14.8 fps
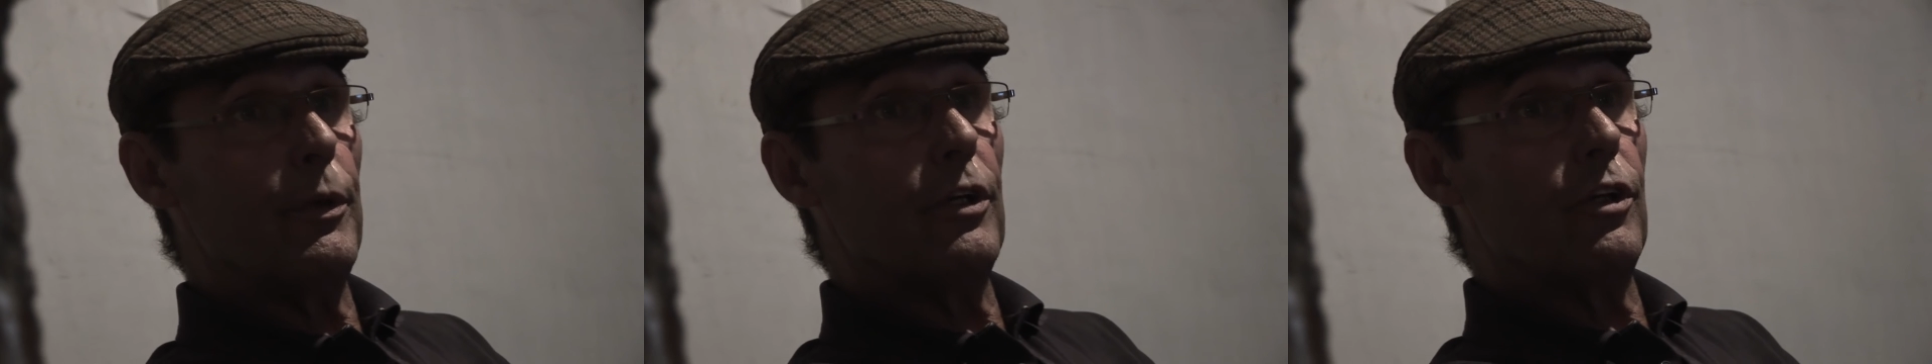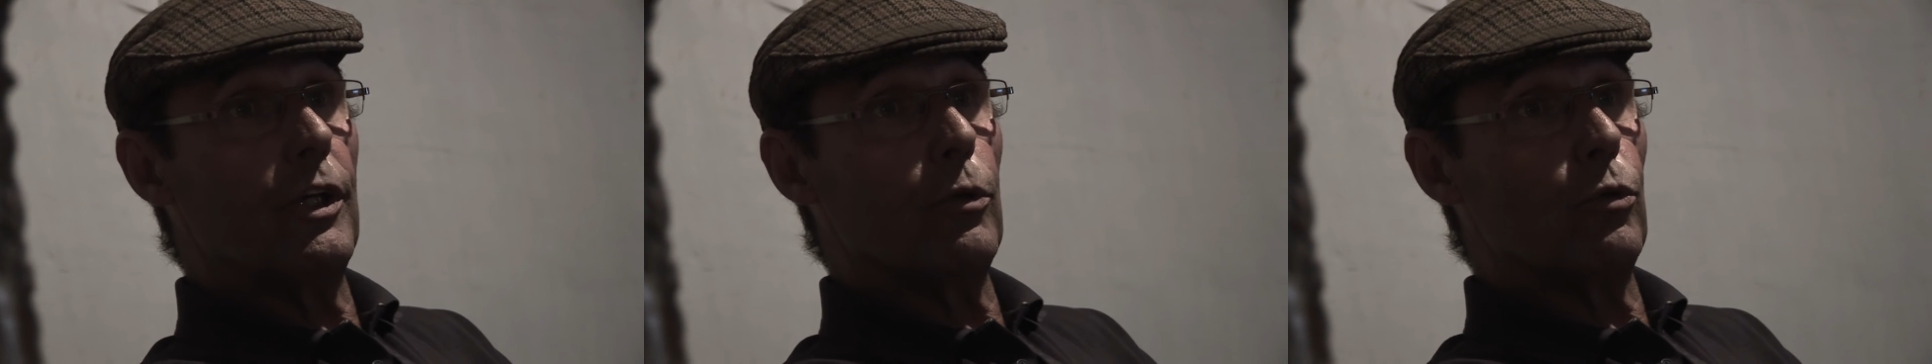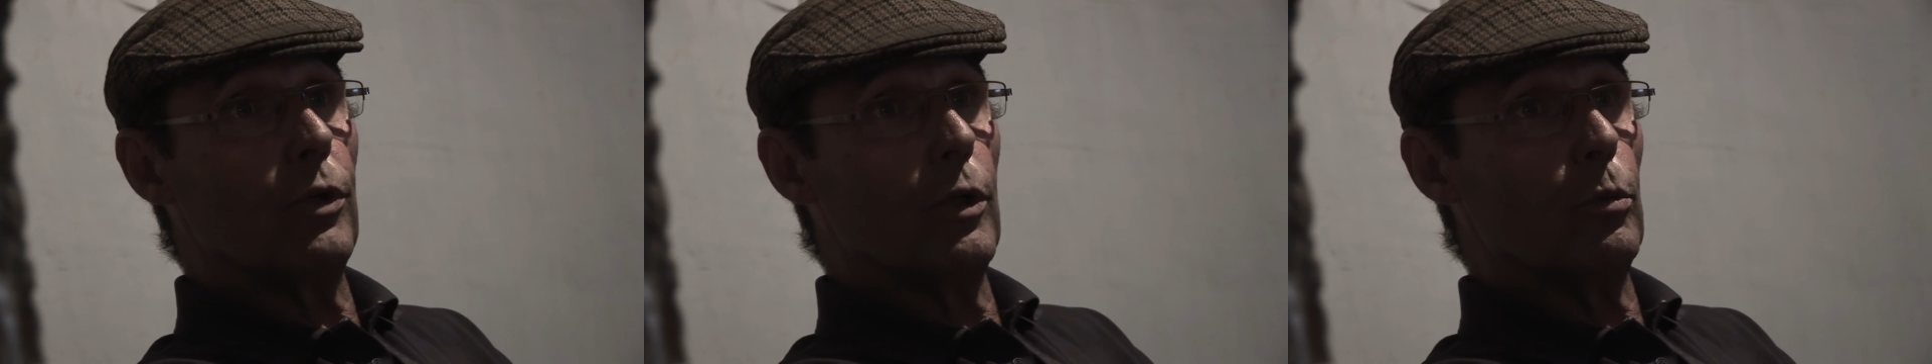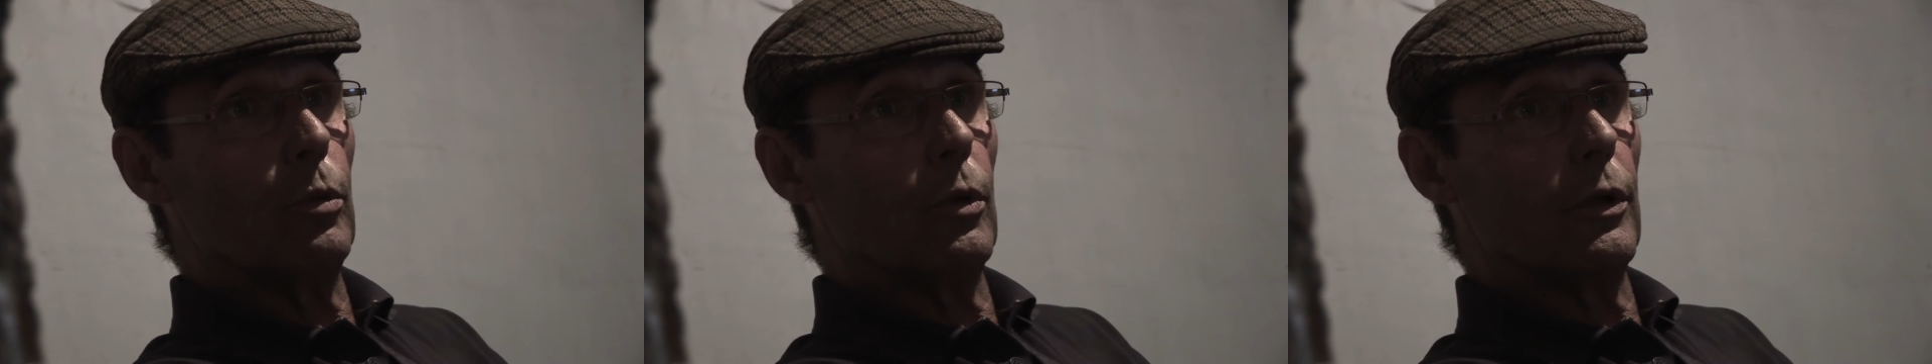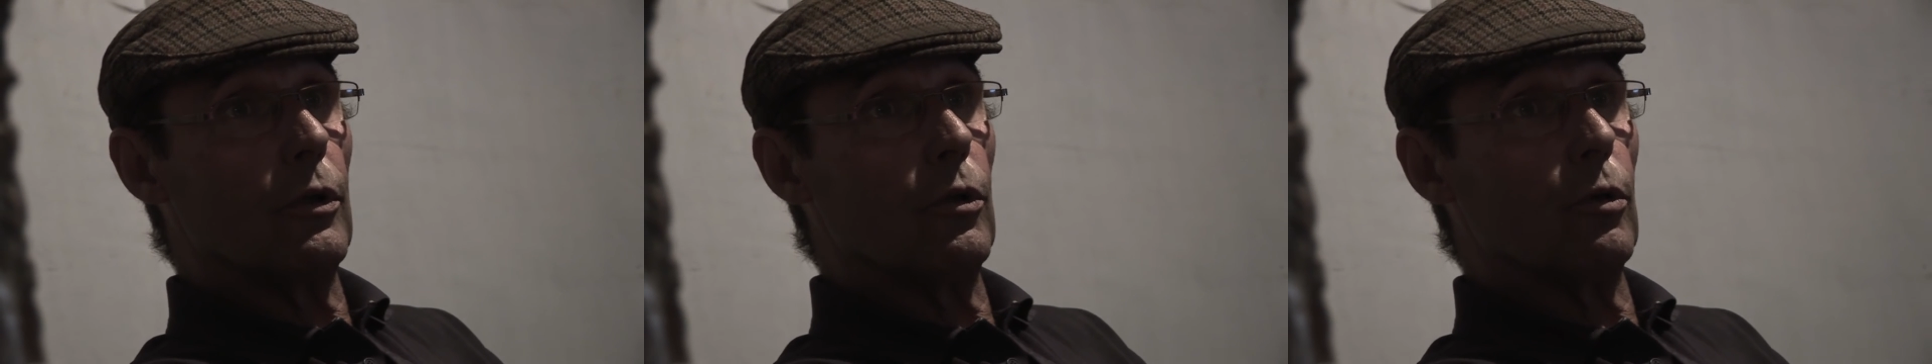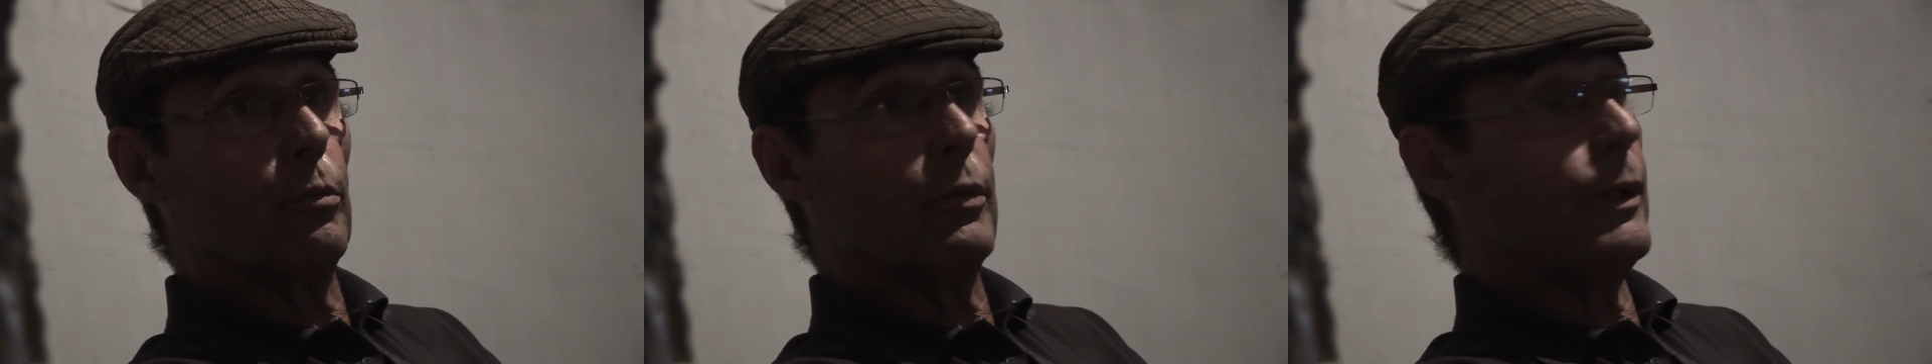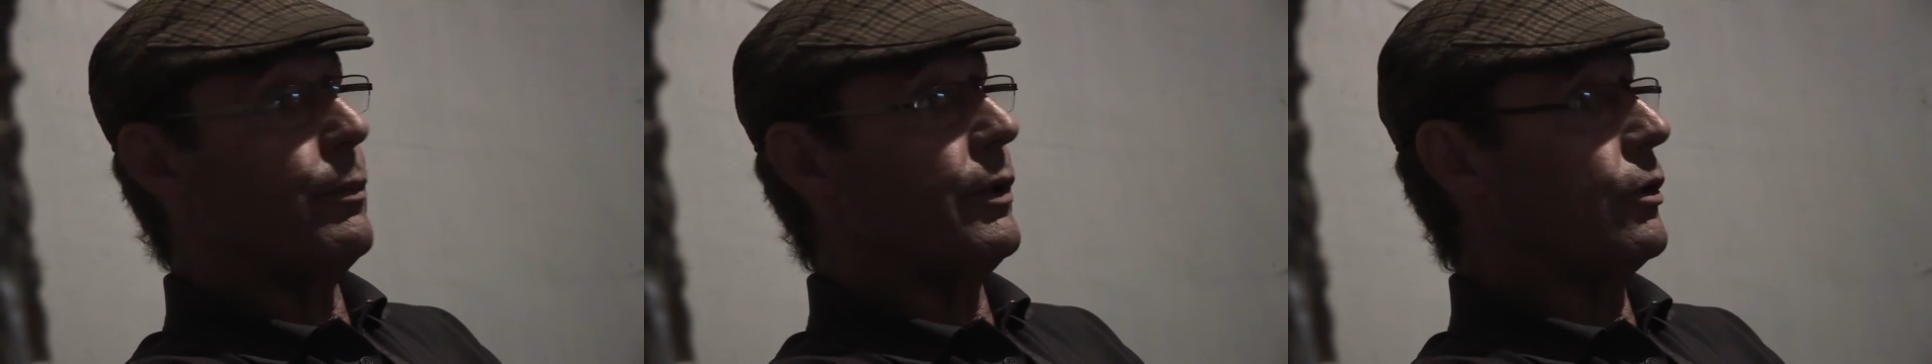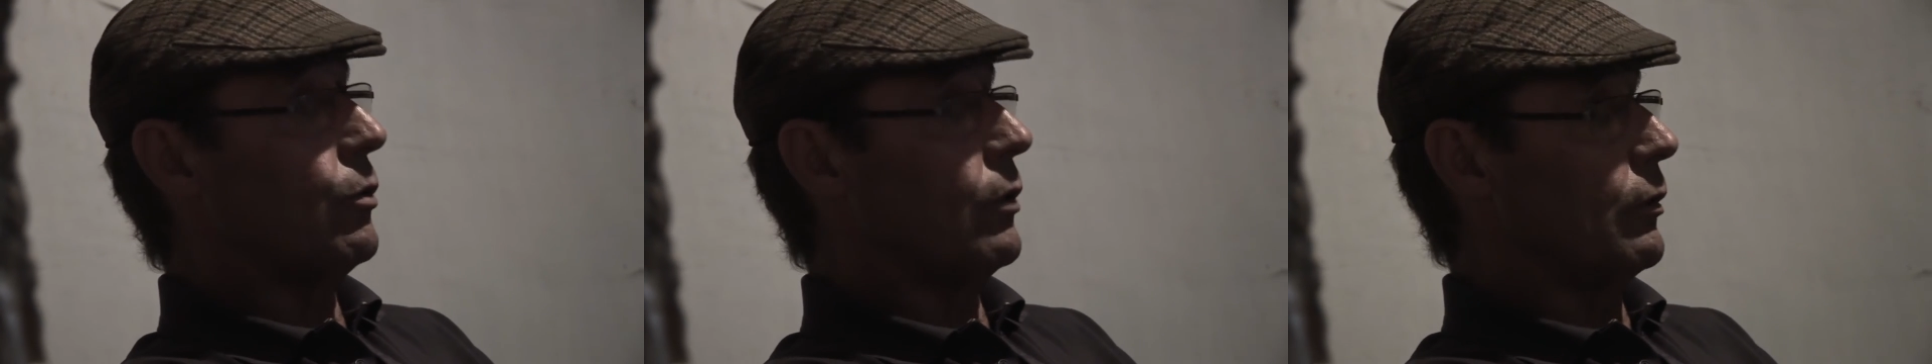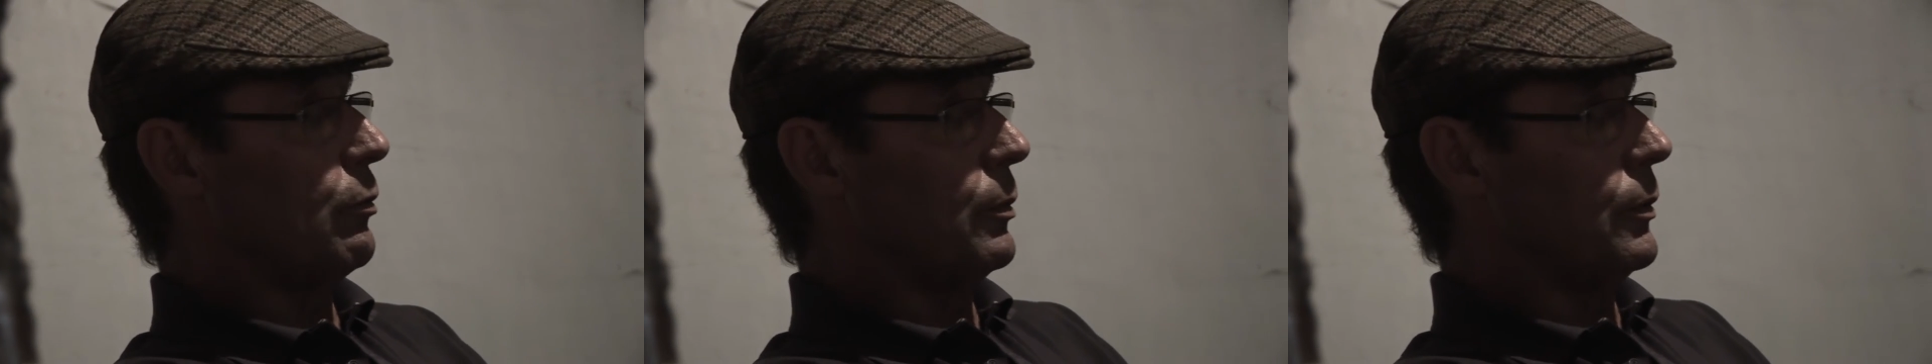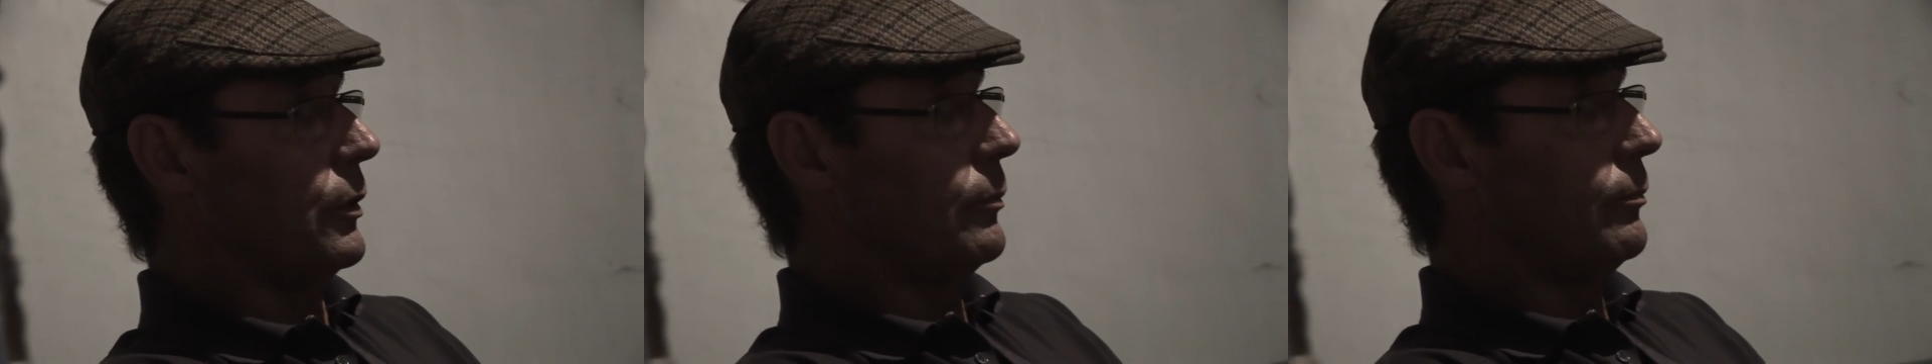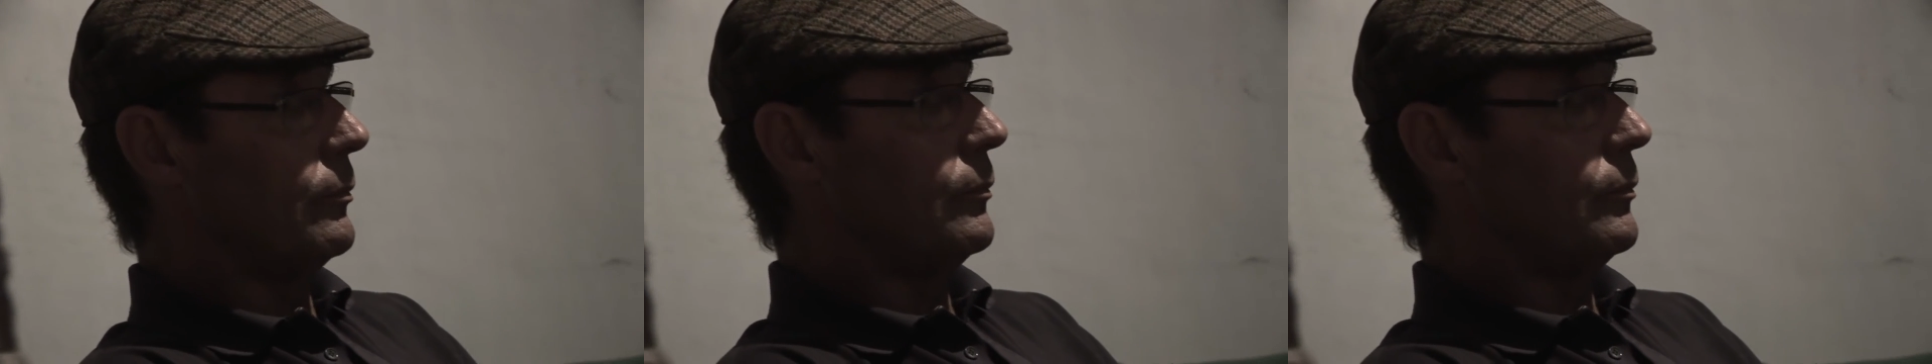a 2.2 bullet gun, maybe a 12-bore.